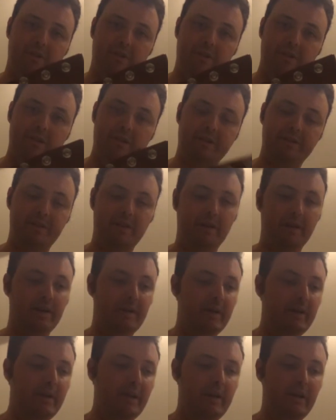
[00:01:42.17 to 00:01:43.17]
this
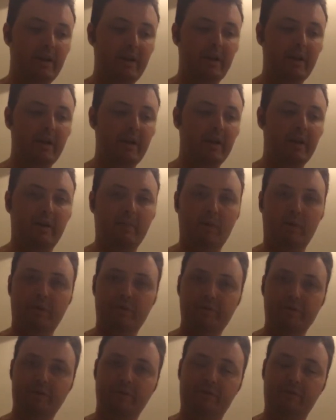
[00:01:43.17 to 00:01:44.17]
headstock, and I'm
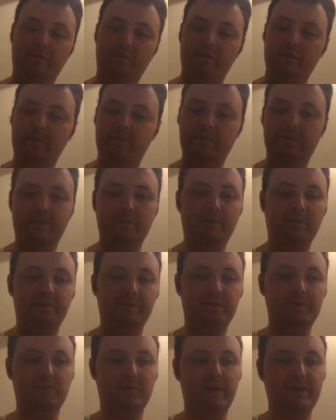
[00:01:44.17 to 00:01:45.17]
only using 4 of them at the
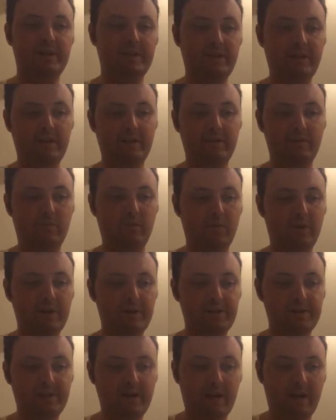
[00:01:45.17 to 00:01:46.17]
moment, because what I did
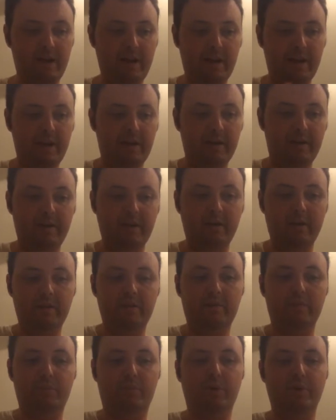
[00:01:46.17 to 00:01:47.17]
was I
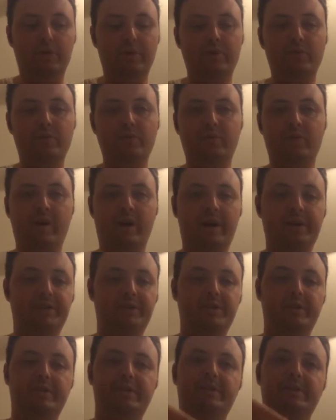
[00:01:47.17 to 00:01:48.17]
put new
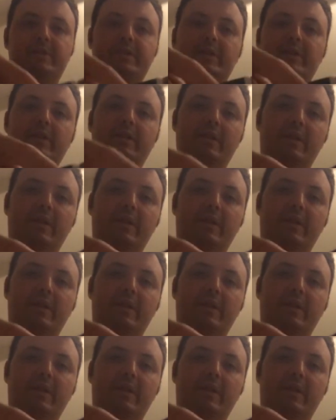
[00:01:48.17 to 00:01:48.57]
notches in the